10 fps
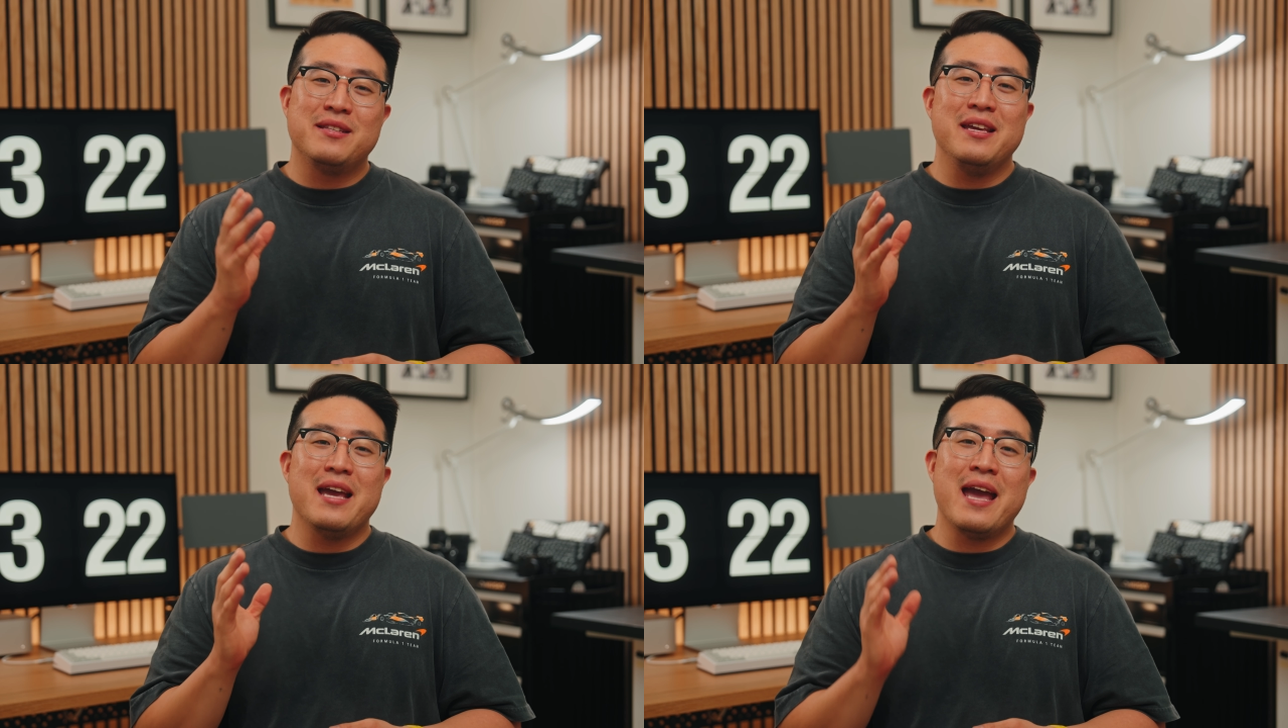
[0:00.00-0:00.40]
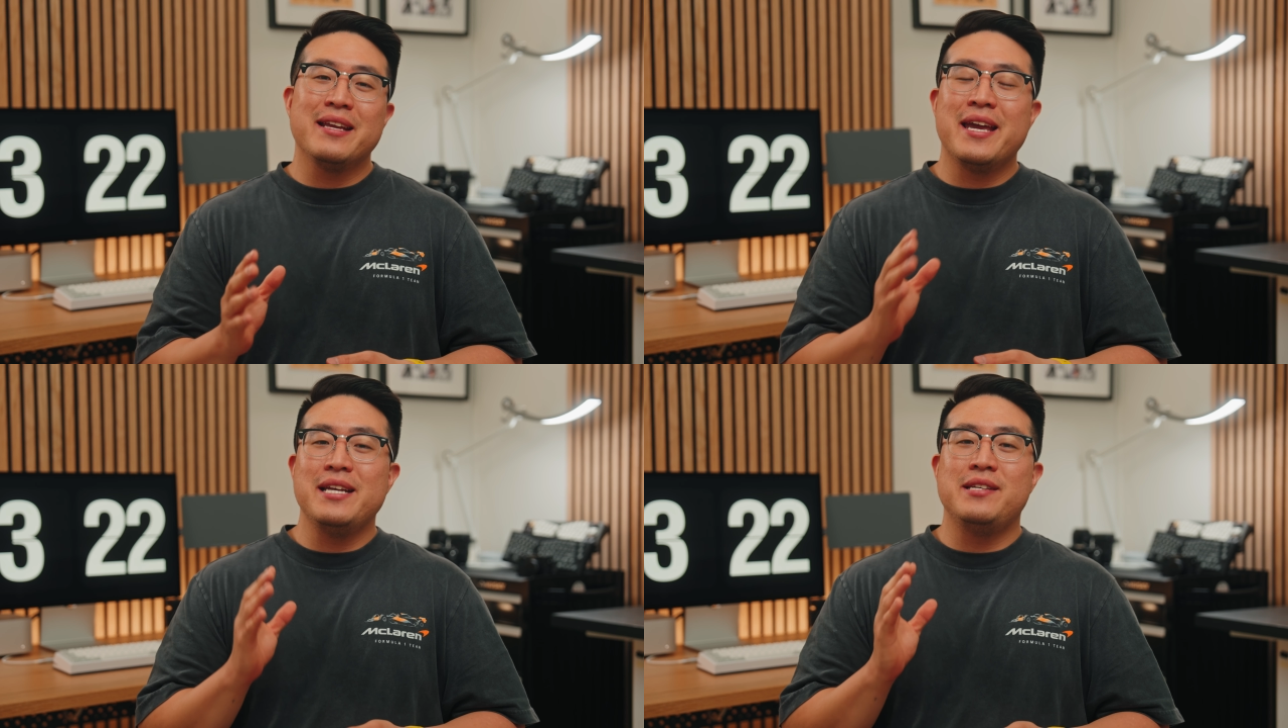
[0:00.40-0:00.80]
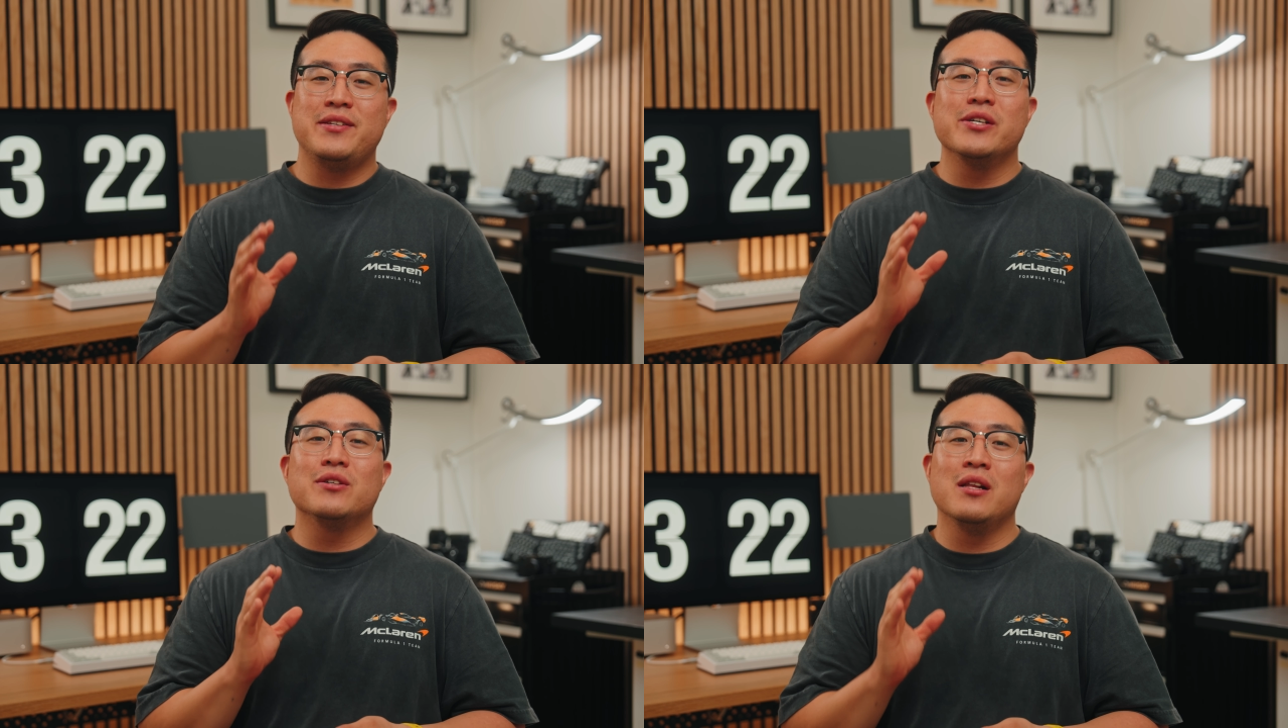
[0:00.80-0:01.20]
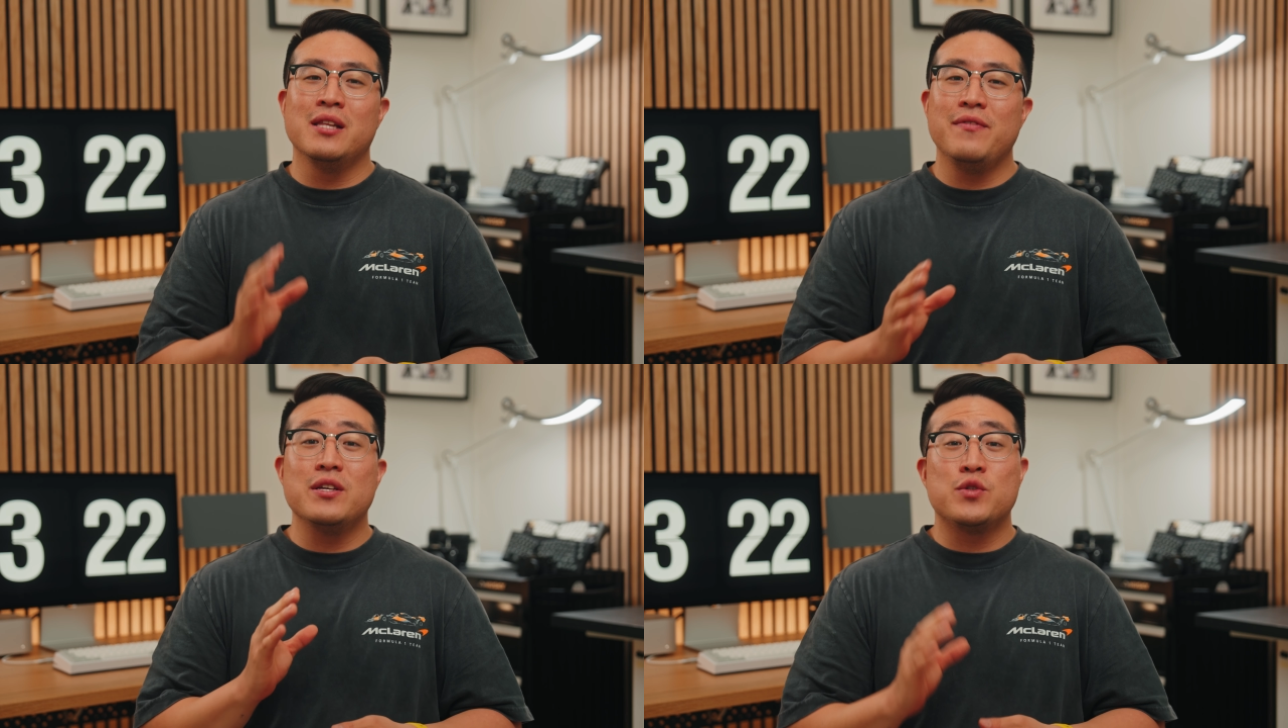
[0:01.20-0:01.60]
the NK Silk
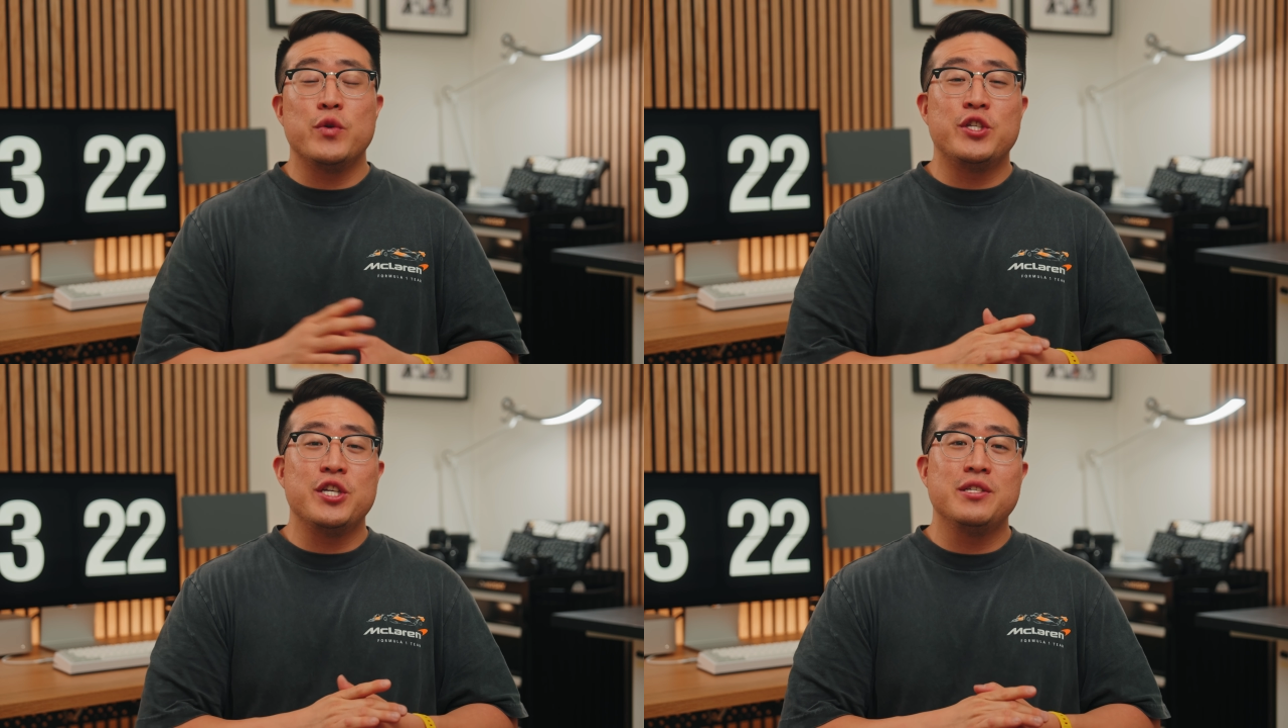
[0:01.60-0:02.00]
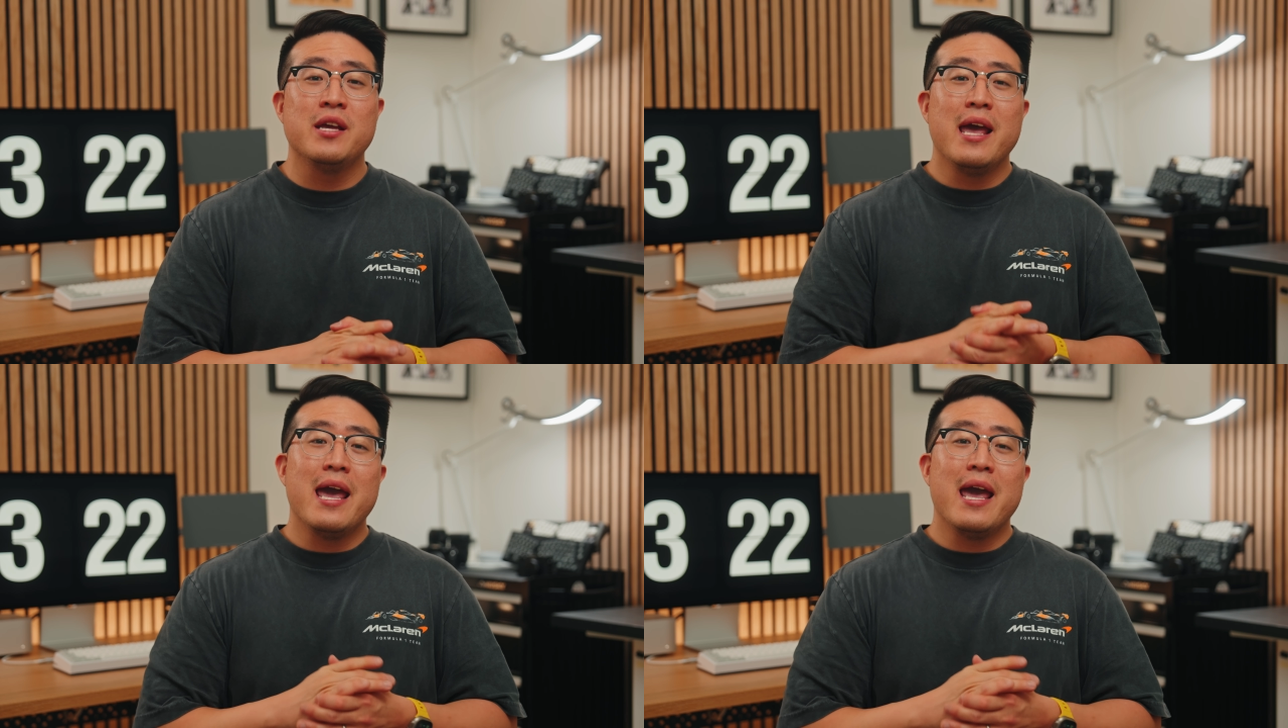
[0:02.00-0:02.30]
Olivia switches,